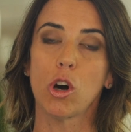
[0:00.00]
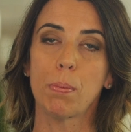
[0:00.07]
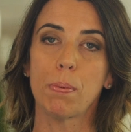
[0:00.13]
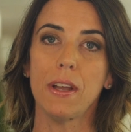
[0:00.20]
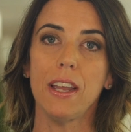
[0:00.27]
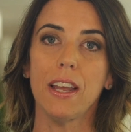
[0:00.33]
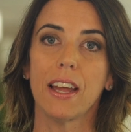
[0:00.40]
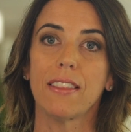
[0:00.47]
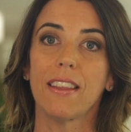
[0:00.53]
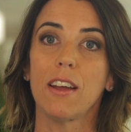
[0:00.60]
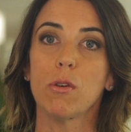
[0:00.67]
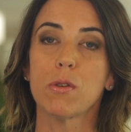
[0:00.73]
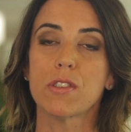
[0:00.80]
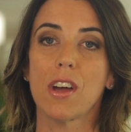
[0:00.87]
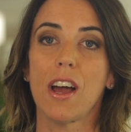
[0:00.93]
copy and
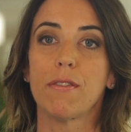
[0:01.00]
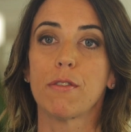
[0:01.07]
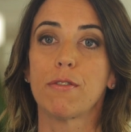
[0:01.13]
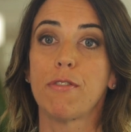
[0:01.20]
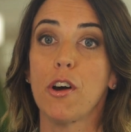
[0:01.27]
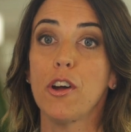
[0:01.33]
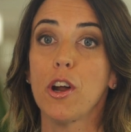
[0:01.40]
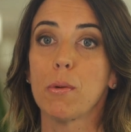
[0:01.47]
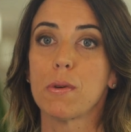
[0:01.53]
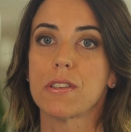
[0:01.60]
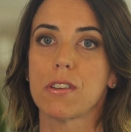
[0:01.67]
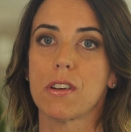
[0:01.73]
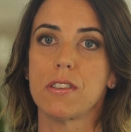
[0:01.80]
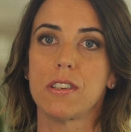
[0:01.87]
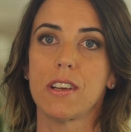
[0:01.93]
they also have a photo
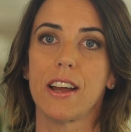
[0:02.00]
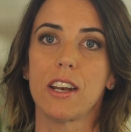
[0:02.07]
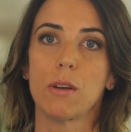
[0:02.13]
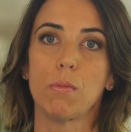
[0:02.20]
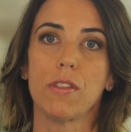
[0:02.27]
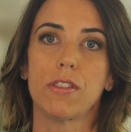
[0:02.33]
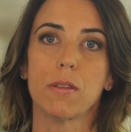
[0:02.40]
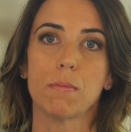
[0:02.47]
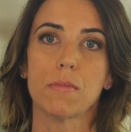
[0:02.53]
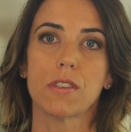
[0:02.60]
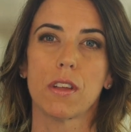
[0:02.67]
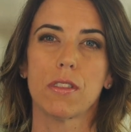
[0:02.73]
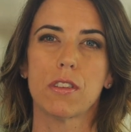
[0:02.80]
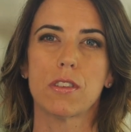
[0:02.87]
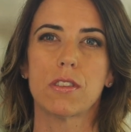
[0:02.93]
associated with them,
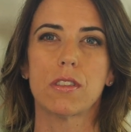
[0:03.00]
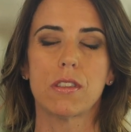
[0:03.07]
so